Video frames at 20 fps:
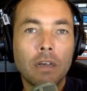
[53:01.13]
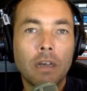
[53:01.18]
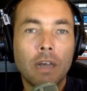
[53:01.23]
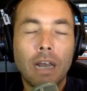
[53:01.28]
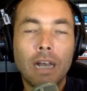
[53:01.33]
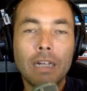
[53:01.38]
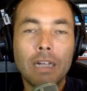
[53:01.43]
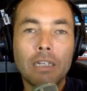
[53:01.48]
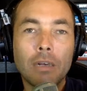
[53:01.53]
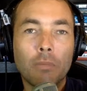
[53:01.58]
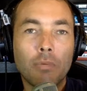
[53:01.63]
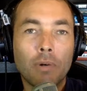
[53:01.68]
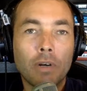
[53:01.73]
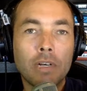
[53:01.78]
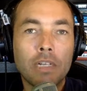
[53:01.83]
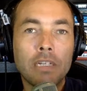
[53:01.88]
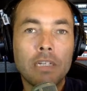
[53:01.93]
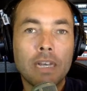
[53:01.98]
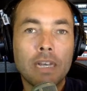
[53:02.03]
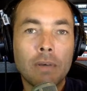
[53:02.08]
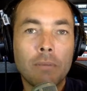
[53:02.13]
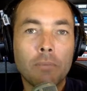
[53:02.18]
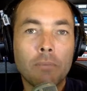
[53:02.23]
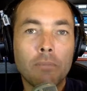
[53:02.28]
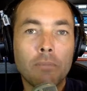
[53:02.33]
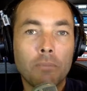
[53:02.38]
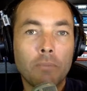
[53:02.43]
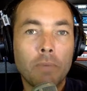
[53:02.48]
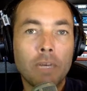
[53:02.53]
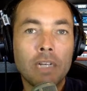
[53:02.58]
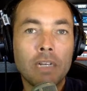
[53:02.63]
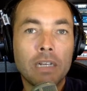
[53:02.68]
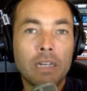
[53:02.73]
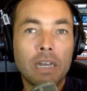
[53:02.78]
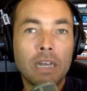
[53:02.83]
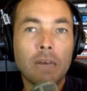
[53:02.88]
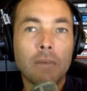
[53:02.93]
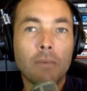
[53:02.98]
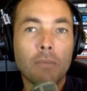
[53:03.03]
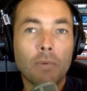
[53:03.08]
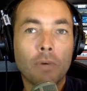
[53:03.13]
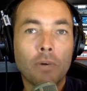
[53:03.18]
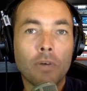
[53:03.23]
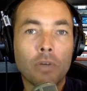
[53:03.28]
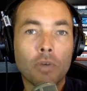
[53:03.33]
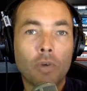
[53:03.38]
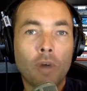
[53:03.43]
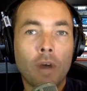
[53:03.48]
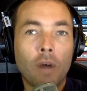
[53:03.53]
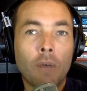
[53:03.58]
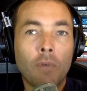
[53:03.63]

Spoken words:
it's a pretty big dip or drop